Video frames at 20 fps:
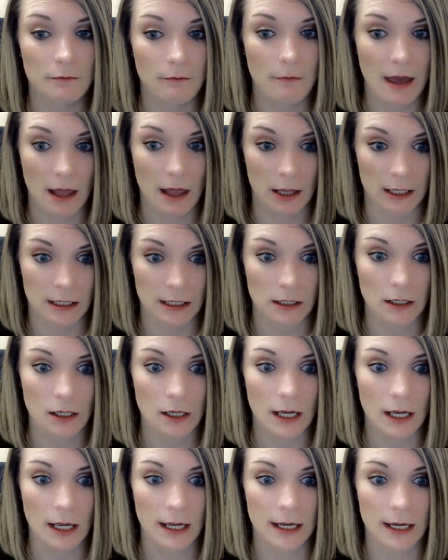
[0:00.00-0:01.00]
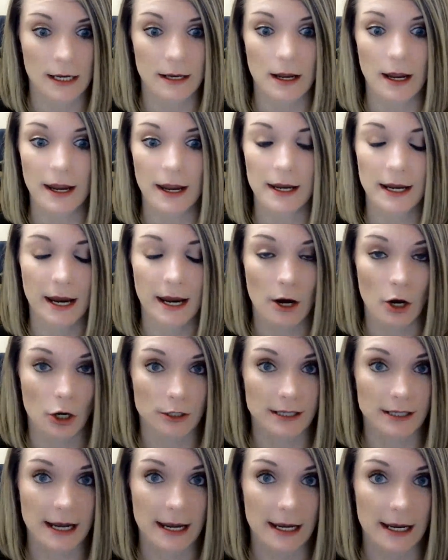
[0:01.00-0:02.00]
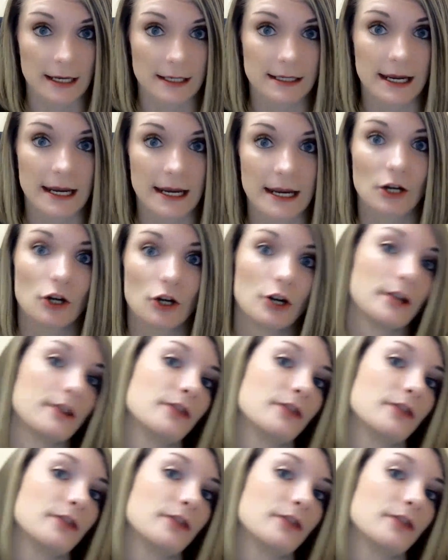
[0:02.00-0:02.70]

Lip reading: melon in an airtight container,